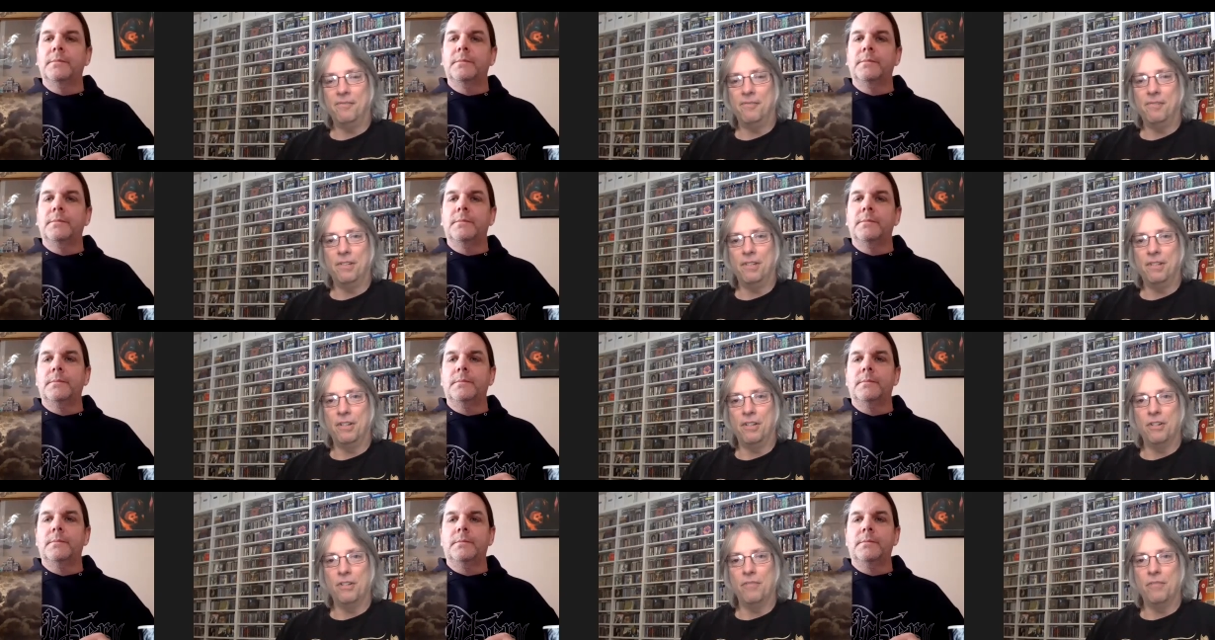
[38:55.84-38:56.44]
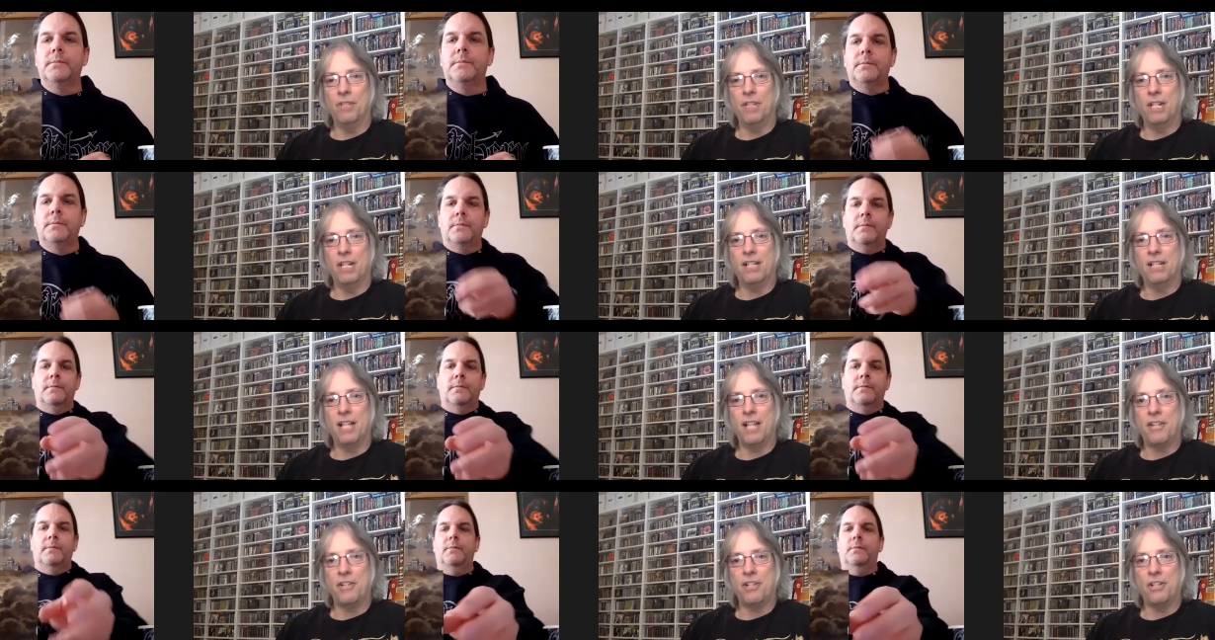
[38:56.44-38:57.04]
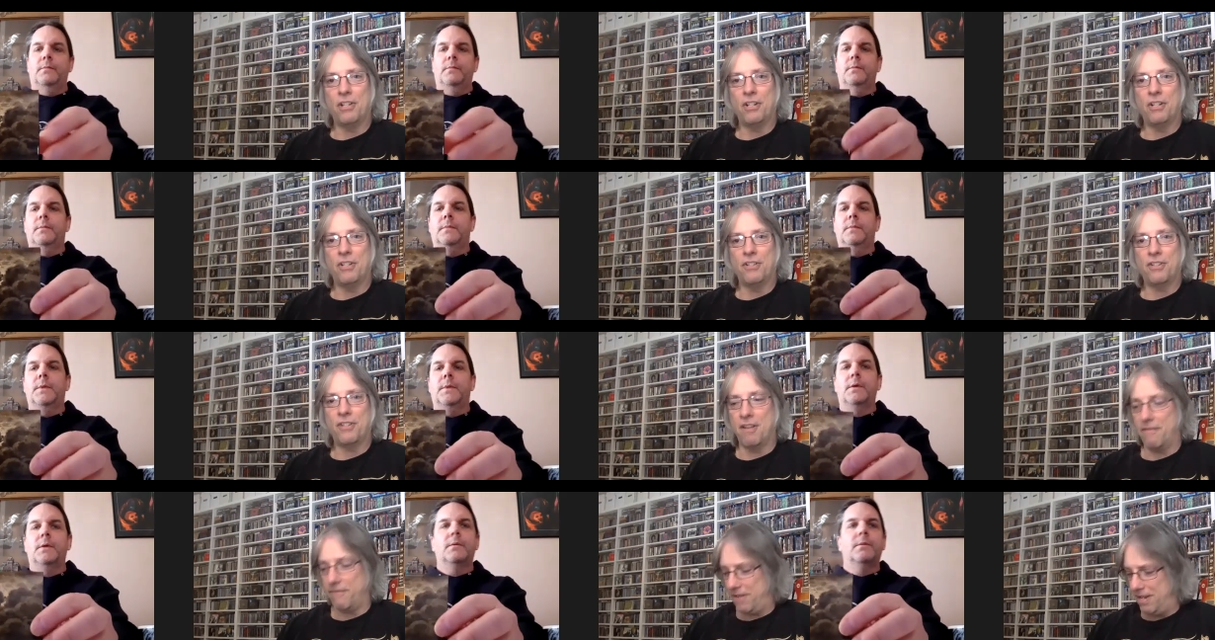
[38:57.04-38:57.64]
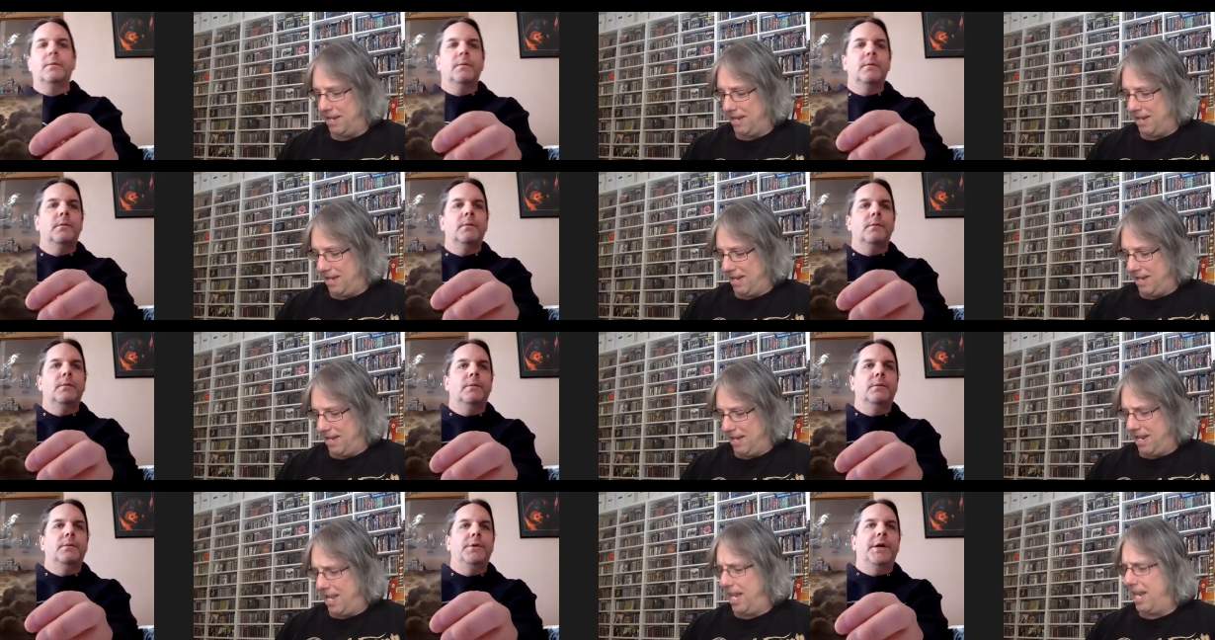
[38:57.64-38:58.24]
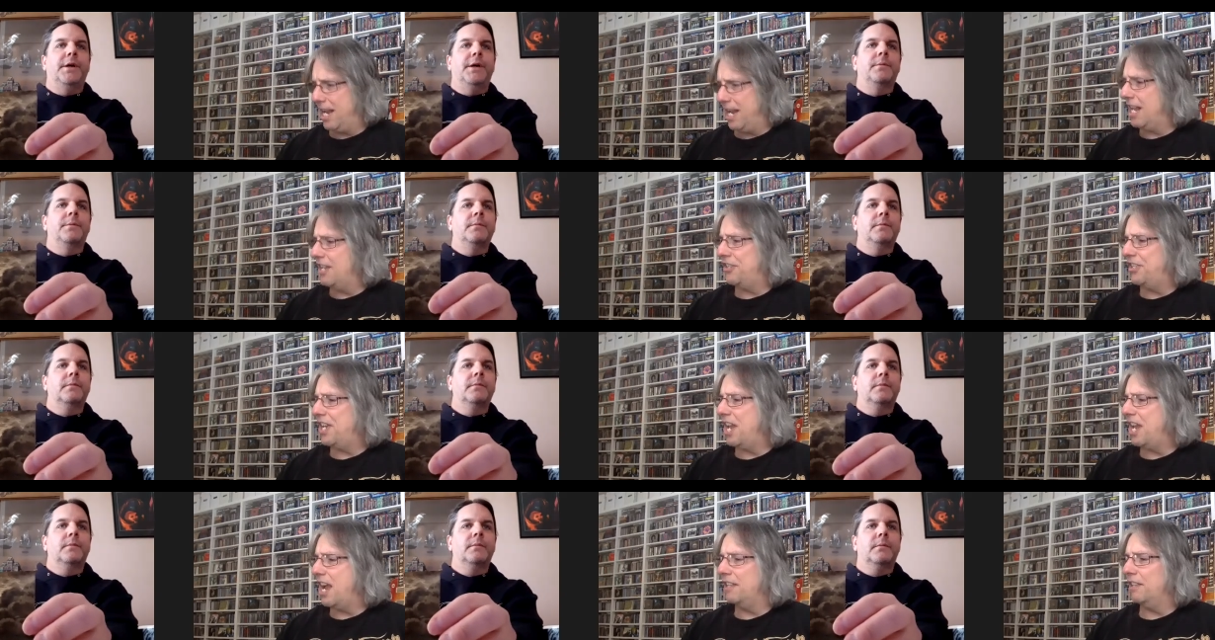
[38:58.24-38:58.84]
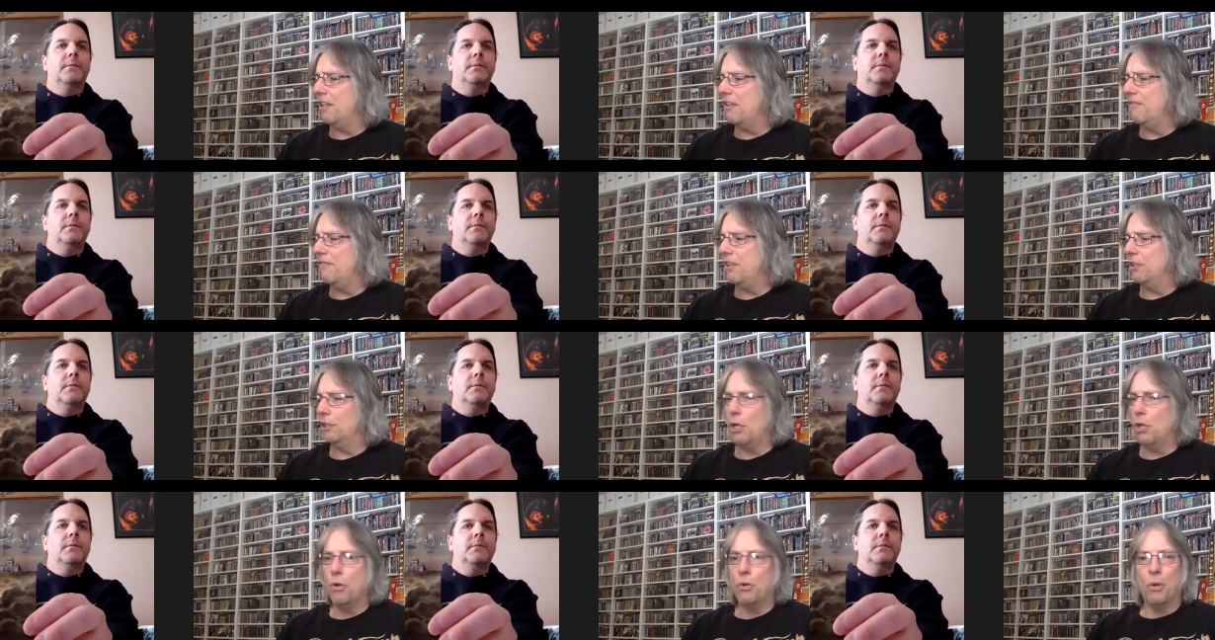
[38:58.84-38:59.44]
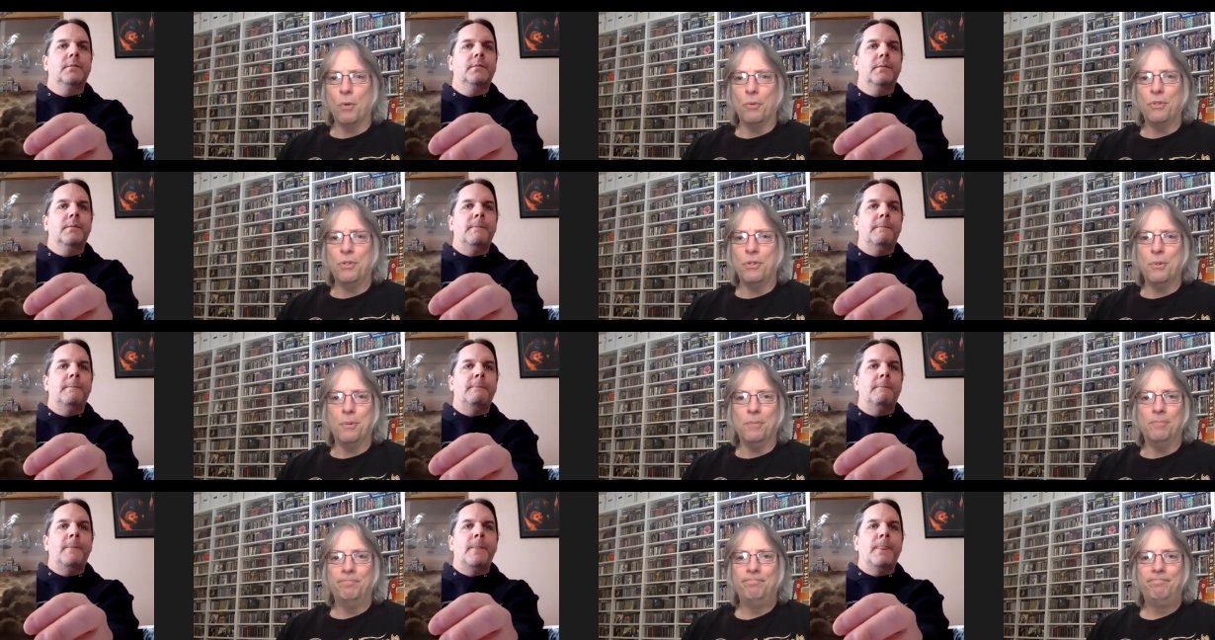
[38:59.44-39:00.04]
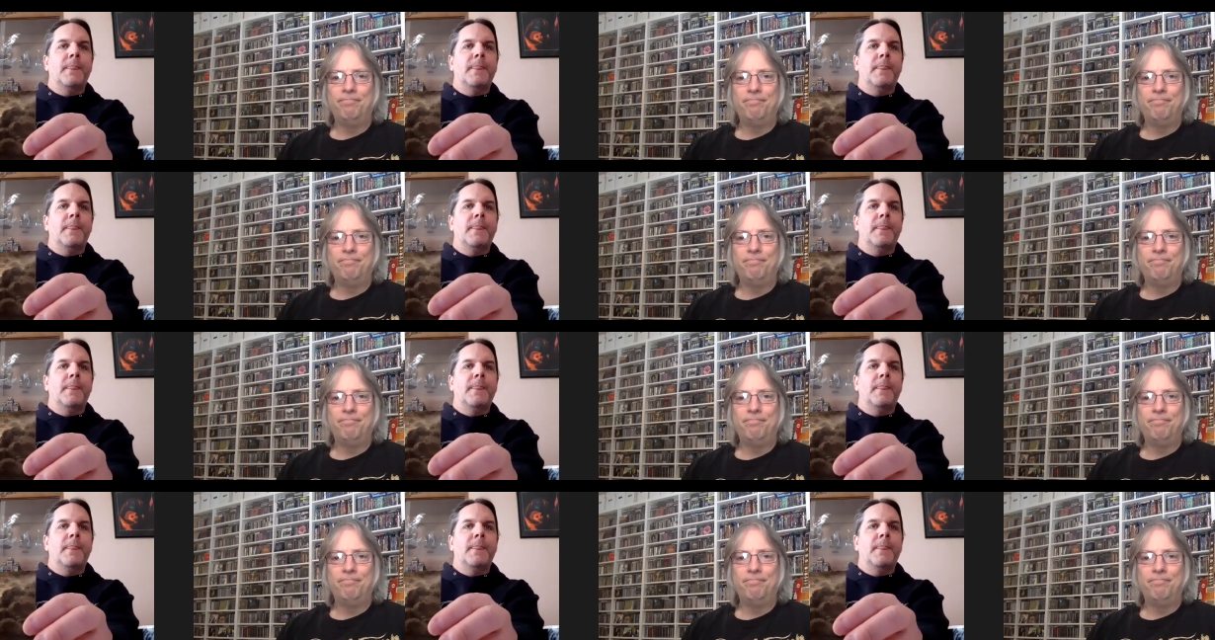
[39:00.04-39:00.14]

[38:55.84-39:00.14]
Speaker 1: really good, really classy looking stuff. Yeah. And I got to say, I love their logo too.